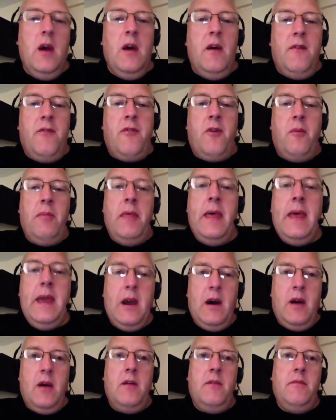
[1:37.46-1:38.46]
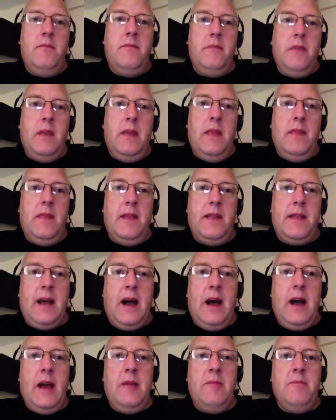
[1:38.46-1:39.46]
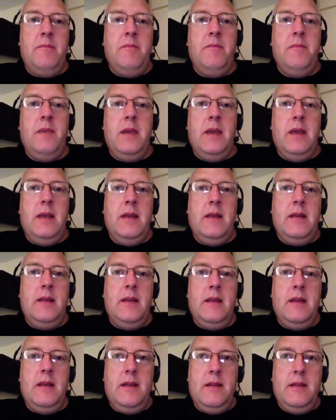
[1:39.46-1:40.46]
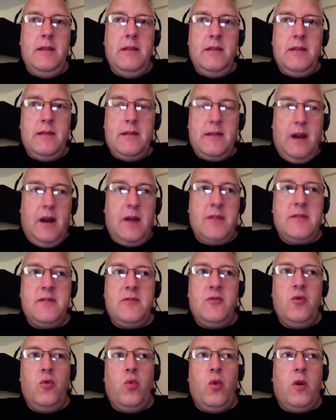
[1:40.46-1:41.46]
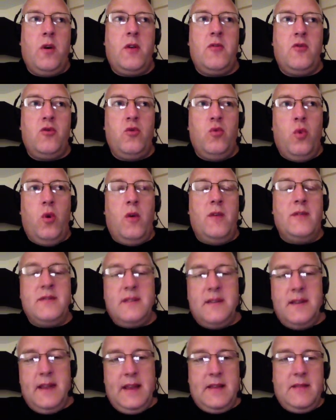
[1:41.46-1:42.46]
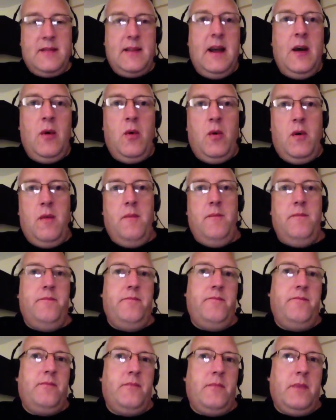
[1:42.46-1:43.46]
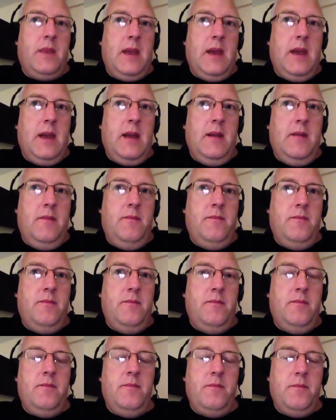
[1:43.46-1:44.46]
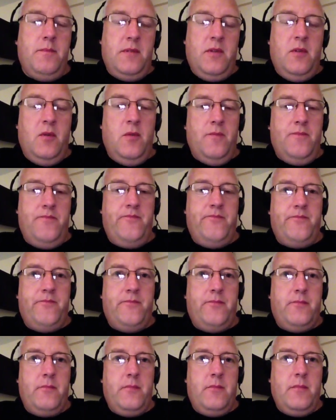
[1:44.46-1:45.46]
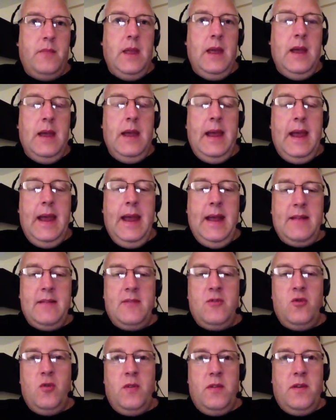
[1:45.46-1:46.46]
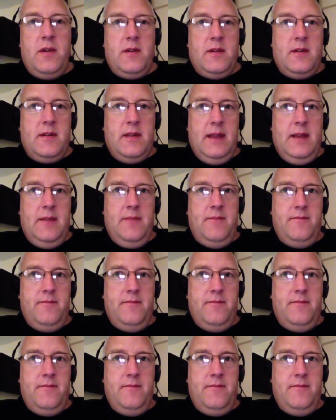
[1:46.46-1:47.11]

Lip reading: From there, the time starts to work towards the next hour. Okay, so it's 2:30.